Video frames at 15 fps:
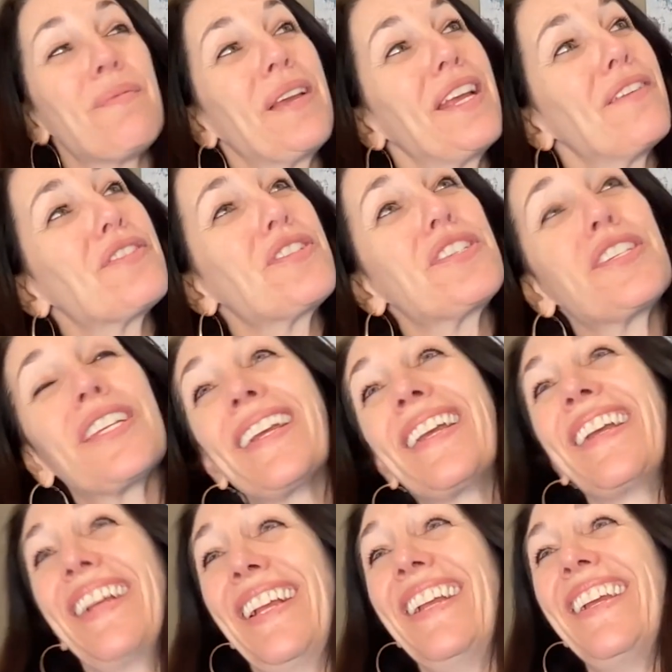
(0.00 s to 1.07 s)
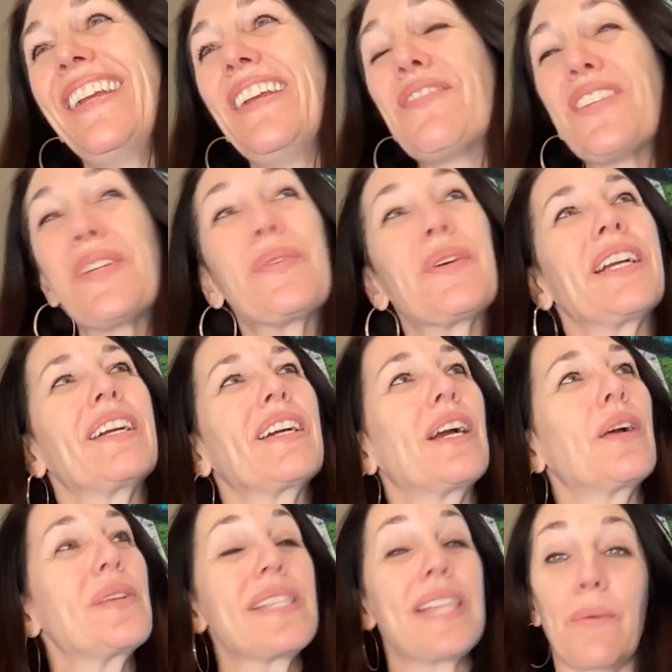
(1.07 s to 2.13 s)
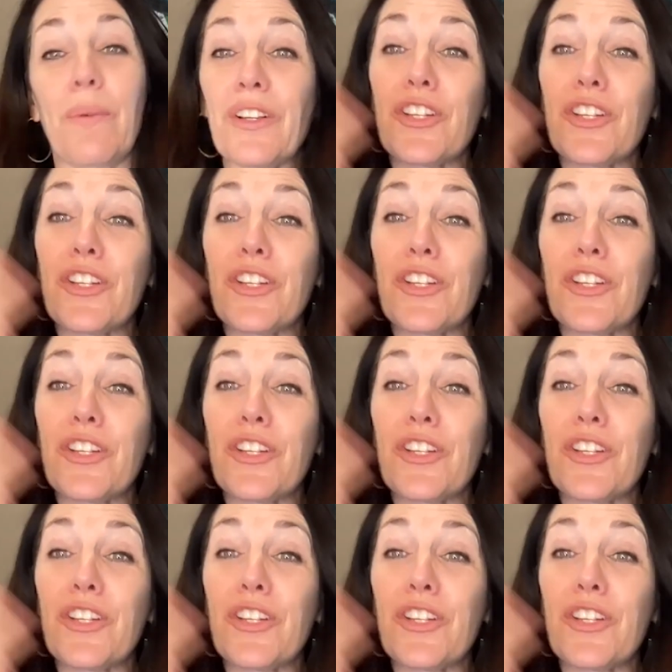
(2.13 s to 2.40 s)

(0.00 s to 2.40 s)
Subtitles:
If she if she were here, I would say, well,